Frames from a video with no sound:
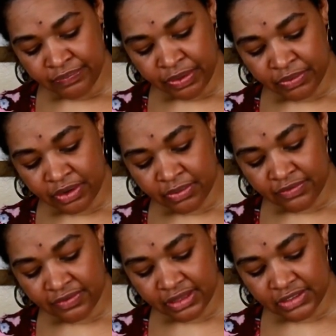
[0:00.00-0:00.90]
and we don't want
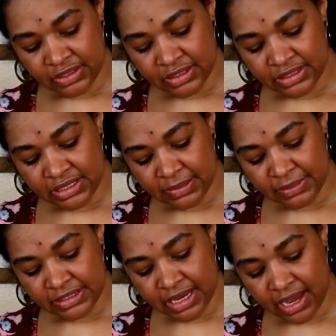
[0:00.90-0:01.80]
to fill it to the
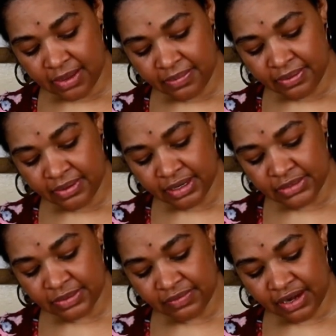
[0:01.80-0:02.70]
tippy top
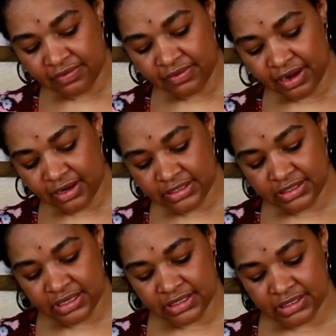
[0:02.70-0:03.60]
because we've got to fit our
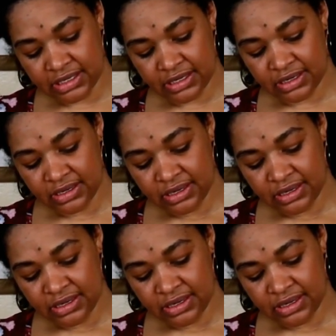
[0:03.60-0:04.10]
sticks in.